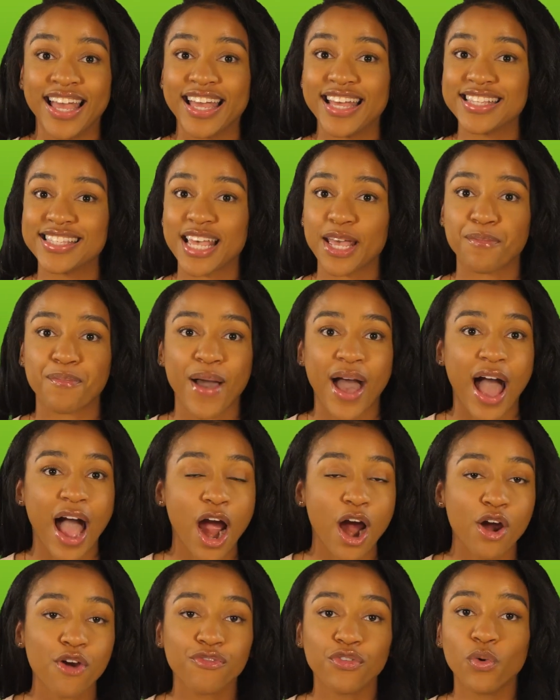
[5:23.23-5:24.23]
It's a
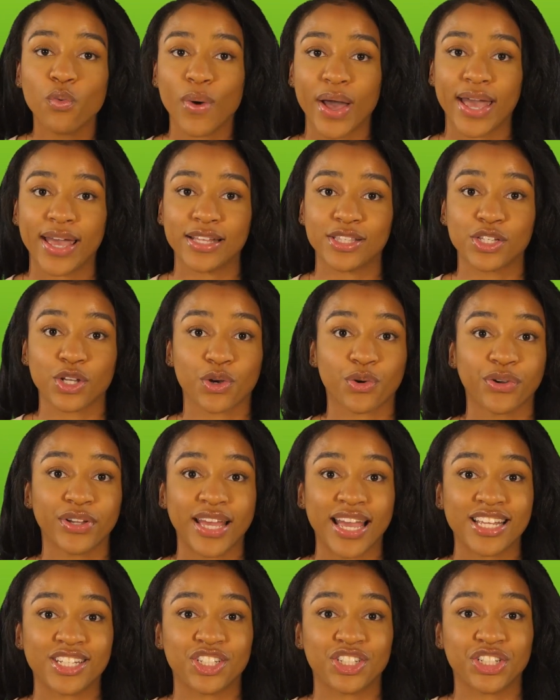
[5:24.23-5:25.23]
powerful way to
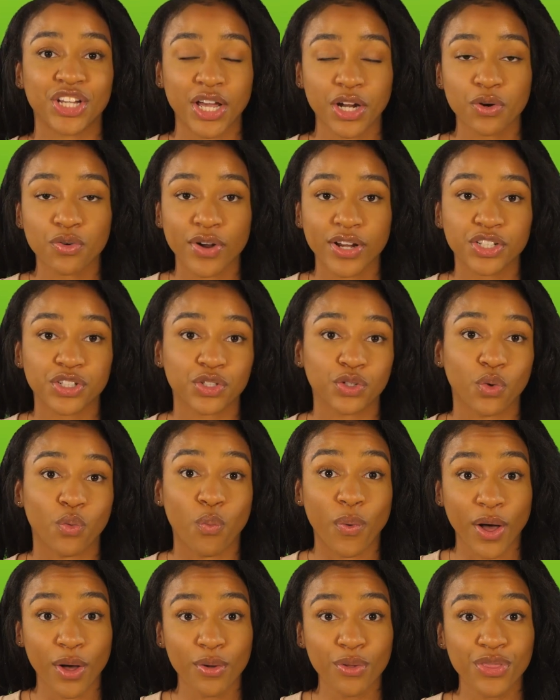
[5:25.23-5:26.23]
create
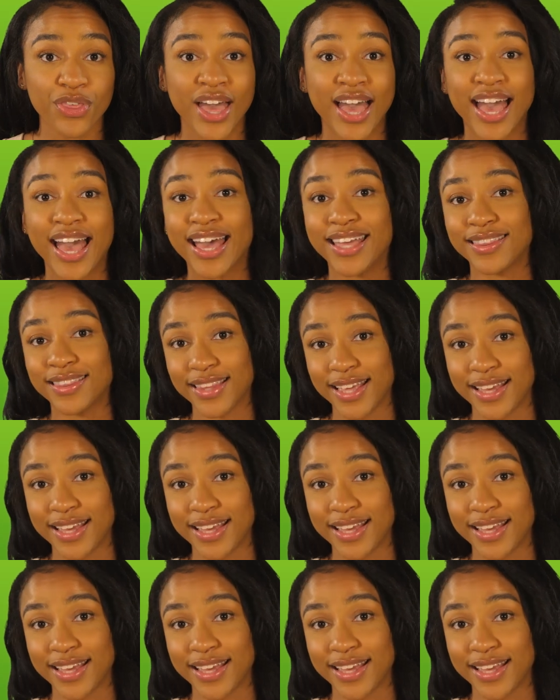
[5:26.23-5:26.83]
generational wealth and